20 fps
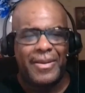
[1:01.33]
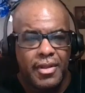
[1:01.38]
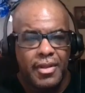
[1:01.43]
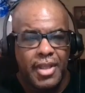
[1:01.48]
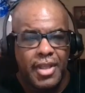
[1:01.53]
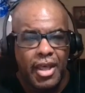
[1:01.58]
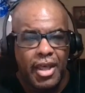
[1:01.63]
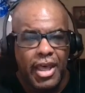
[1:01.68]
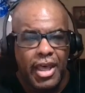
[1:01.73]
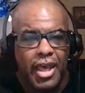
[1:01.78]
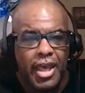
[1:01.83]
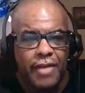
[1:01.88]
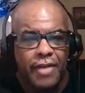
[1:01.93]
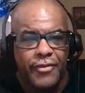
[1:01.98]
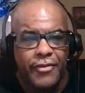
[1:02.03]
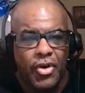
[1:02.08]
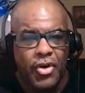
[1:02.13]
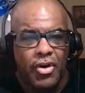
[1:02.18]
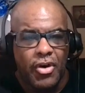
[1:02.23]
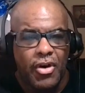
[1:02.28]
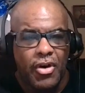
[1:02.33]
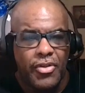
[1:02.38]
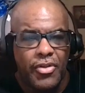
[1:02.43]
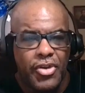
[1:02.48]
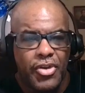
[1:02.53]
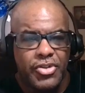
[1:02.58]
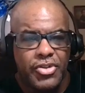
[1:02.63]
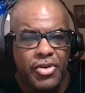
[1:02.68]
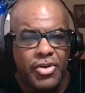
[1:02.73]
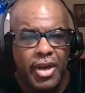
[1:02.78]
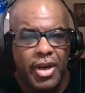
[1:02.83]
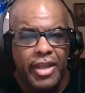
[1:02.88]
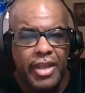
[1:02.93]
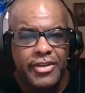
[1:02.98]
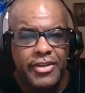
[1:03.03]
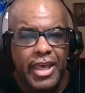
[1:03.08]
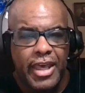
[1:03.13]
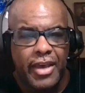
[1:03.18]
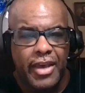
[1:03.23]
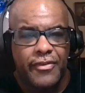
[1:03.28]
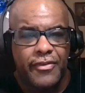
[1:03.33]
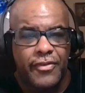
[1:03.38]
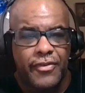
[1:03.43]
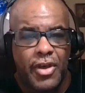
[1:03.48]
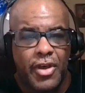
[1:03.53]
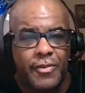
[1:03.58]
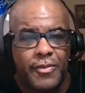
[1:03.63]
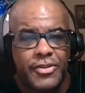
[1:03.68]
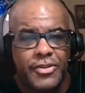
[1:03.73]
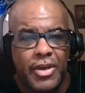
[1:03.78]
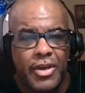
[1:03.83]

Now, out of all the shark attack films